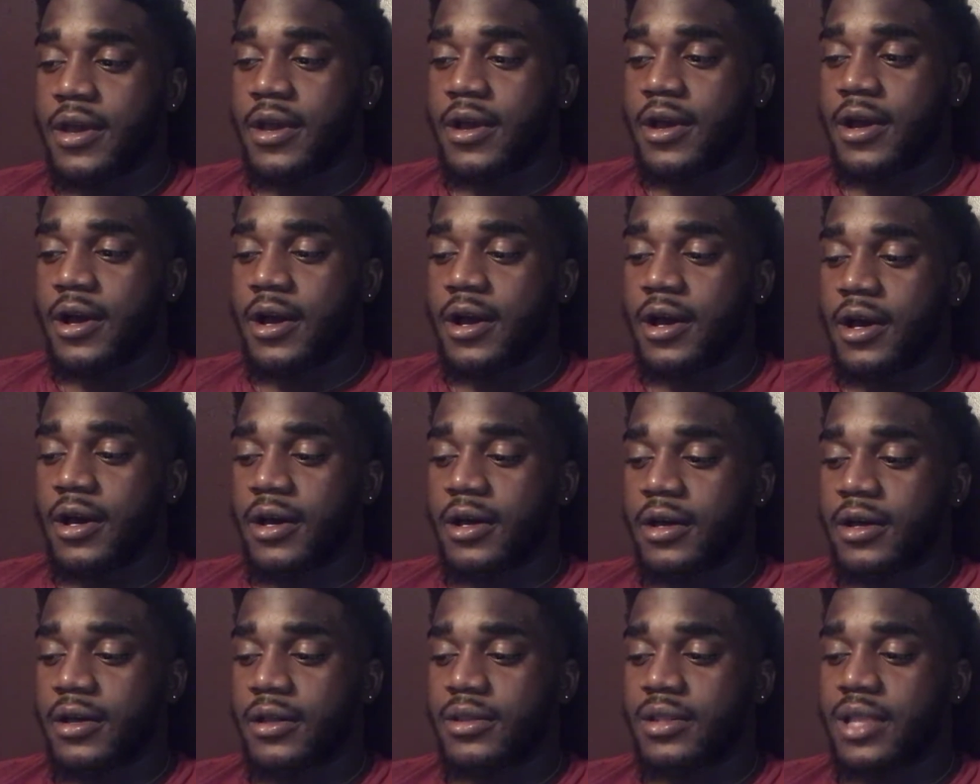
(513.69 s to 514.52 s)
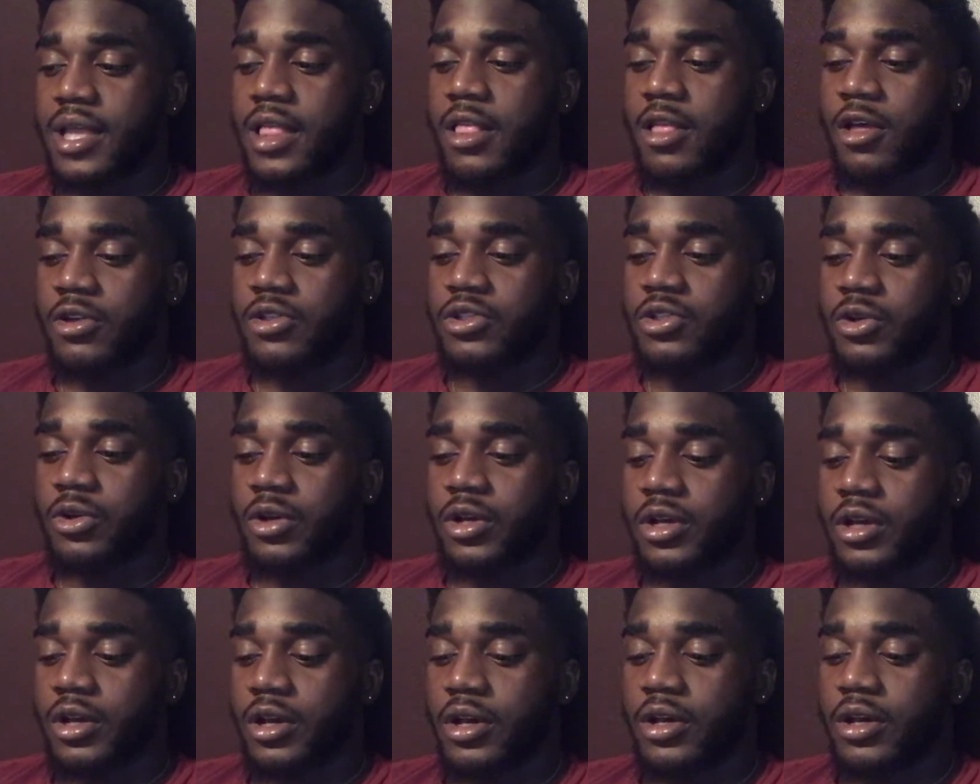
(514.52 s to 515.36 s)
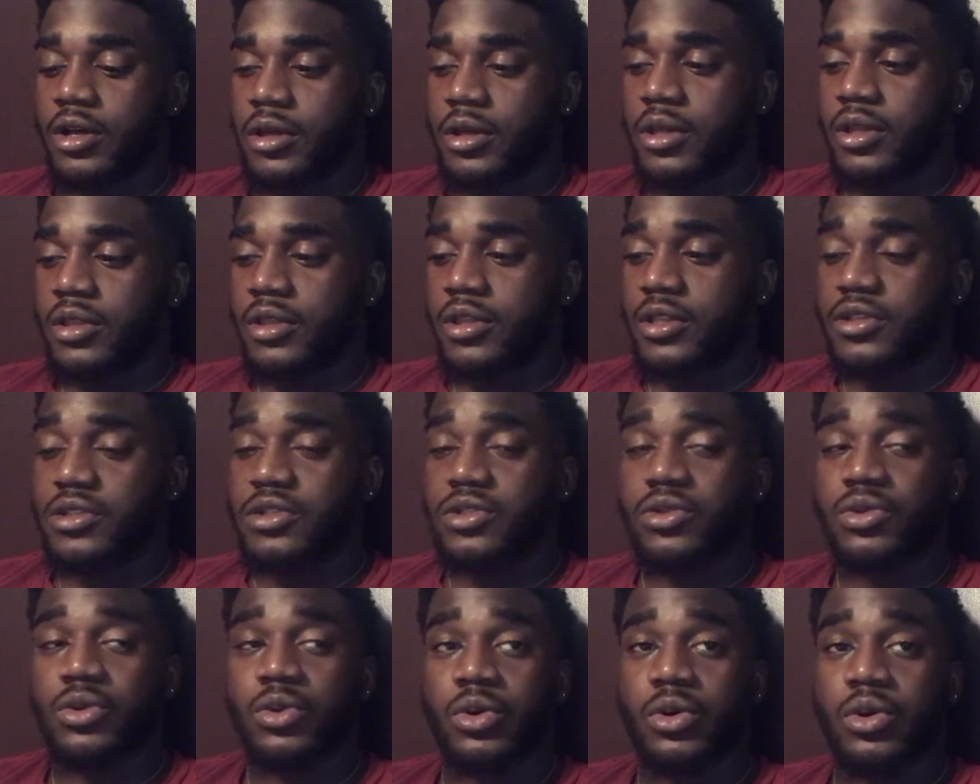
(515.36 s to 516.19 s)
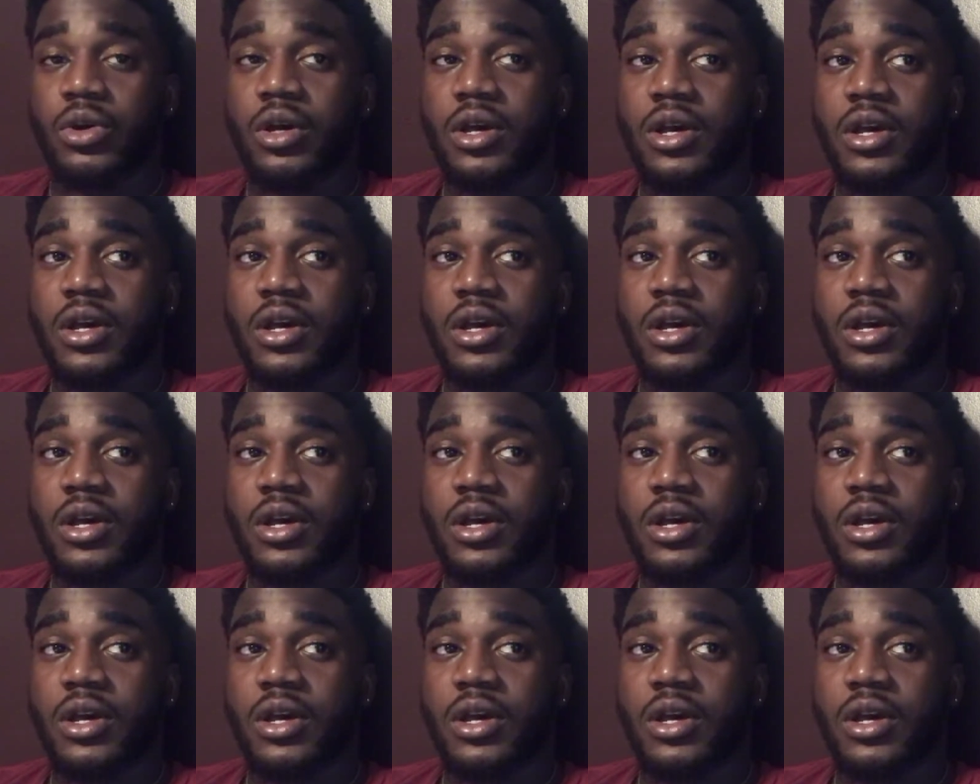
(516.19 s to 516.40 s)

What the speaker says: Not a long story. This is cool.